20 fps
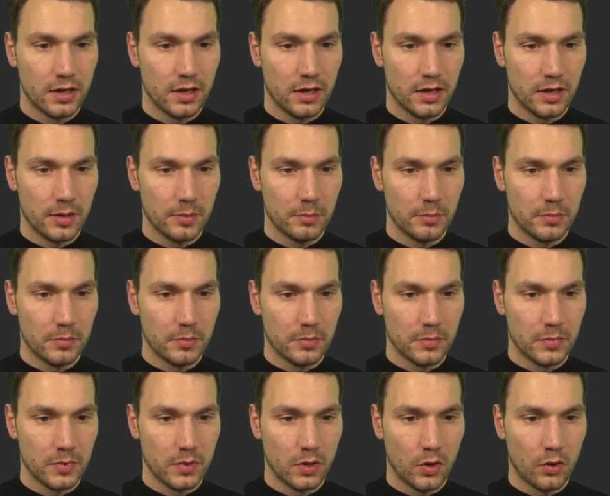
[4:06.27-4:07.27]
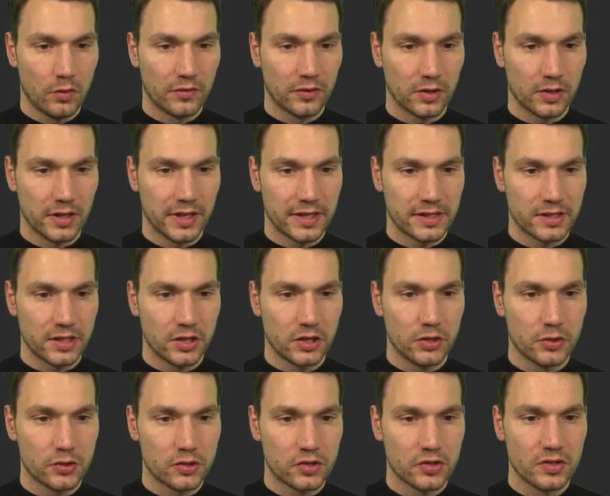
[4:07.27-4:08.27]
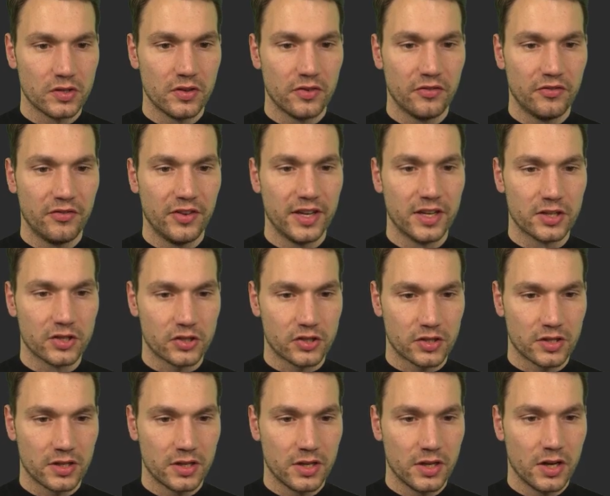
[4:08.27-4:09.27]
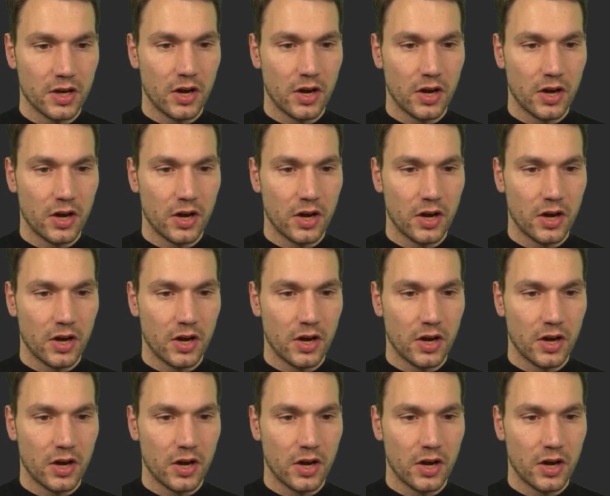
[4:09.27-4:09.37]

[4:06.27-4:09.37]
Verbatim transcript: um, overall execution finished.